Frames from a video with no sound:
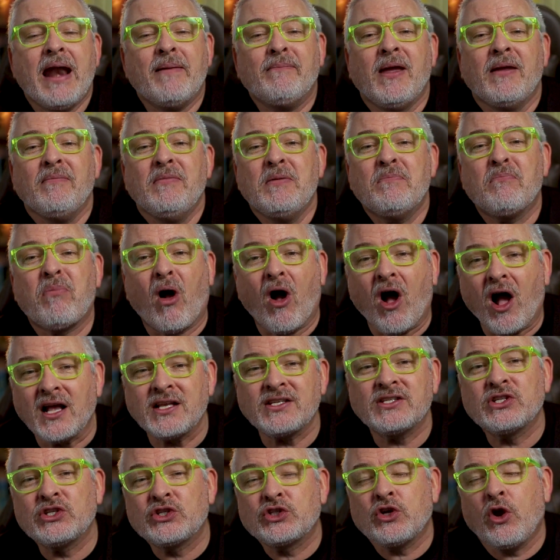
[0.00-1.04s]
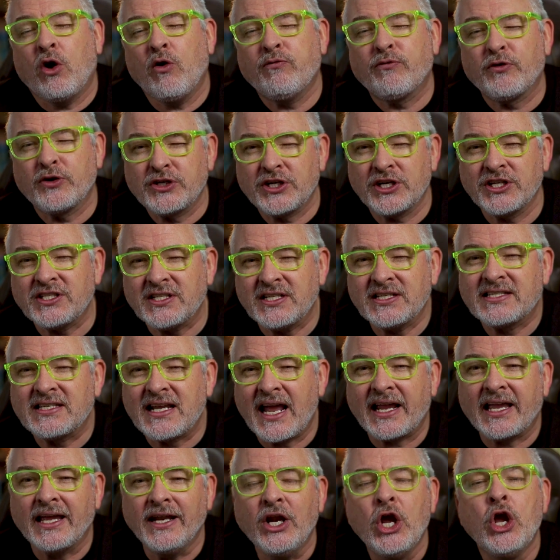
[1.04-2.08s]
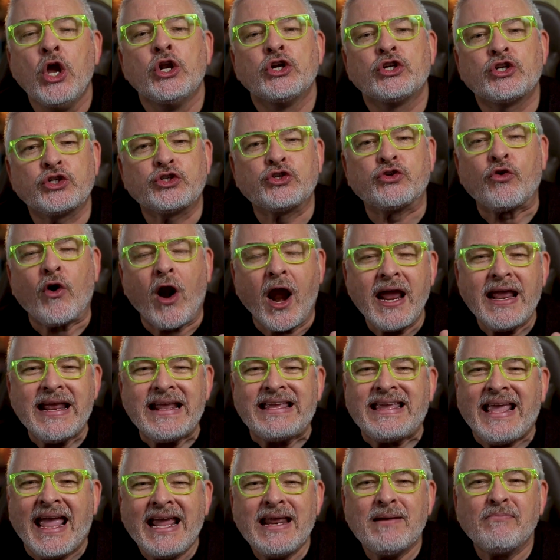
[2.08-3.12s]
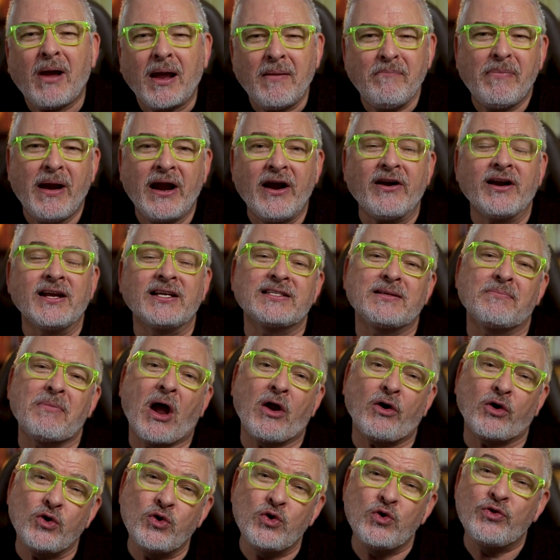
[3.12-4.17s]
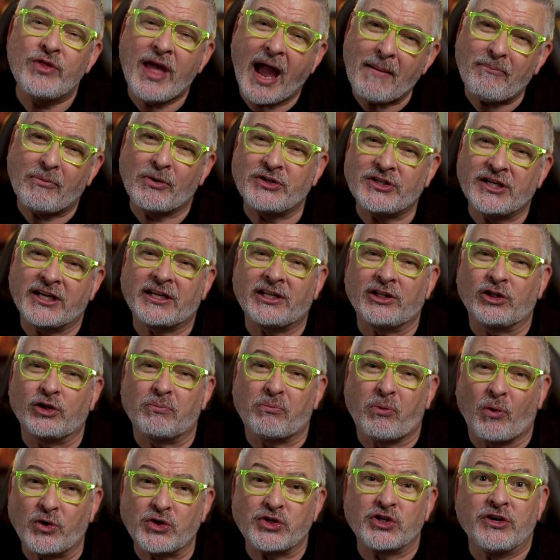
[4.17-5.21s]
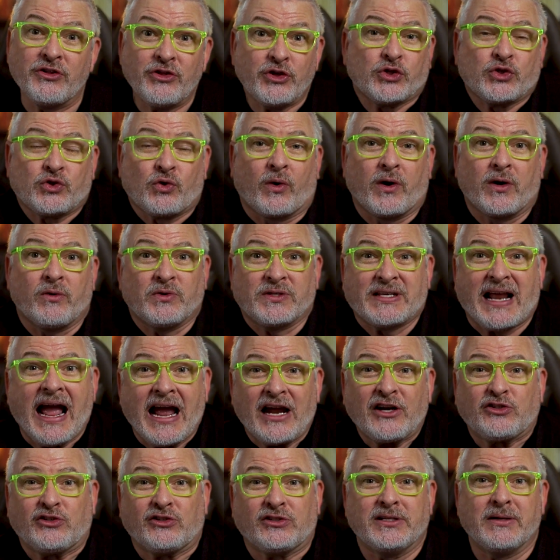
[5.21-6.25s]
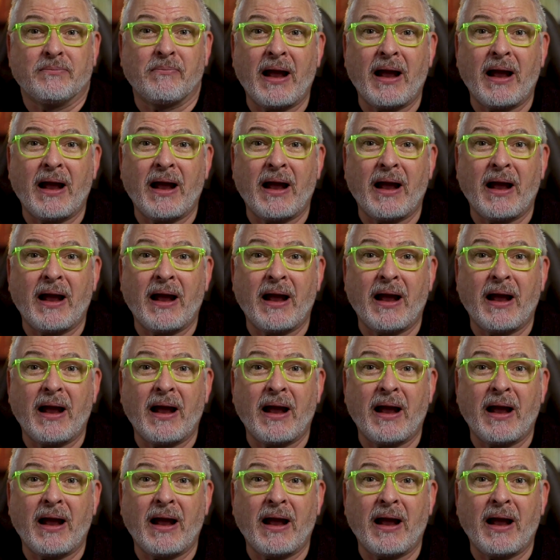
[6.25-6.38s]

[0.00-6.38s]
and made me pause the show for just a second to try and gain my bearings about who that particular portion of the story was actually